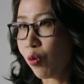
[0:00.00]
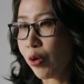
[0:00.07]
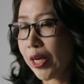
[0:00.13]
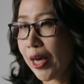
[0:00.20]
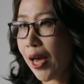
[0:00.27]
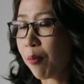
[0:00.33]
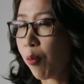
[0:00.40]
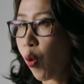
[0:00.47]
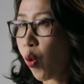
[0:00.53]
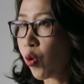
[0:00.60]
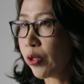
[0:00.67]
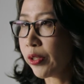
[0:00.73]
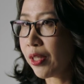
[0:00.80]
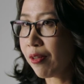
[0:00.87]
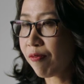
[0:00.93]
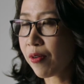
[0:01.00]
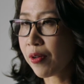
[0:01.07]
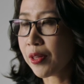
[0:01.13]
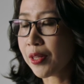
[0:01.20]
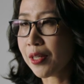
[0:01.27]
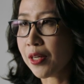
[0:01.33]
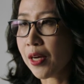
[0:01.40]
We have all
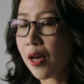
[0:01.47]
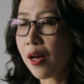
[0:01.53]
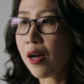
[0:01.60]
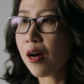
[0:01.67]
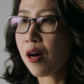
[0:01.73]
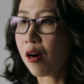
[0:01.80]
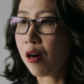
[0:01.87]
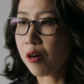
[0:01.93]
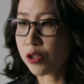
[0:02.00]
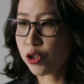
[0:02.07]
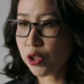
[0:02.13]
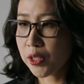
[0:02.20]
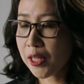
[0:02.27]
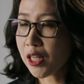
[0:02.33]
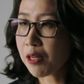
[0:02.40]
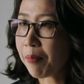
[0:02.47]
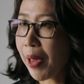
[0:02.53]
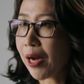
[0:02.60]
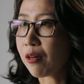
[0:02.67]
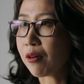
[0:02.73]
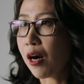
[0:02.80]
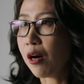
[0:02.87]
different uh, genetic
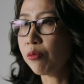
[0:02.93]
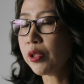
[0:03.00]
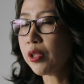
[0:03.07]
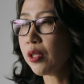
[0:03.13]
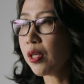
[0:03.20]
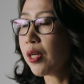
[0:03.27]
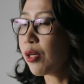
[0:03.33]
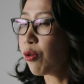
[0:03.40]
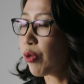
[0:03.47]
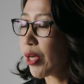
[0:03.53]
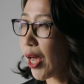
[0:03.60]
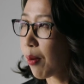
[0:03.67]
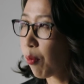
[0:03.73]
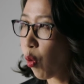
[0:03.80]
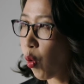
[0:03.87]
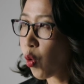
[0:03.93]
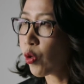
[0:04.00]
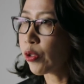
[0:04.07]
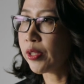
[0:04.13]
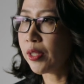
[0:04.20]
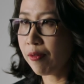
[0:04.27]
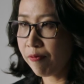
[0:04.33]
background. We have all
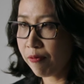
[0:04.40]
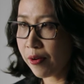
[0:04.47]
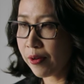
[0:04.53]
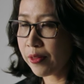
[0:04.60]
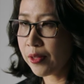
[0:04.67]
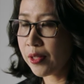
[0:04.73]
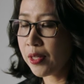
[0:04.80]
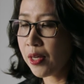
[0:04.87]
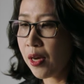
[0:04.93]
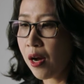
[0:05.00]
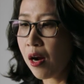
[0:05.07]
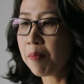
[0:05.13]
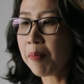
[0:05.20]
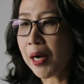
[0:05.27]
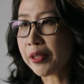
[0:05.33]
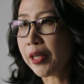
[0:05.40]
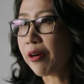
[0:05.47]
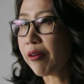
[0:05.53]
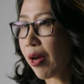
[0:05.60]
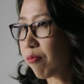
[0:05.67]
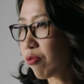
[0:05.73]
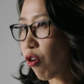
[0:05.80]
different
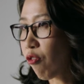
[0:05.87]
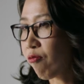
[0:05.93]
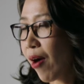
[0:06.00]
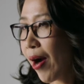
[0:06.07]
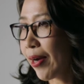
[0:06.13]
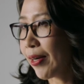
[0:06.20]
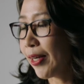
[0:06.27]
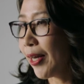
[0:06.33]
bacteria profile.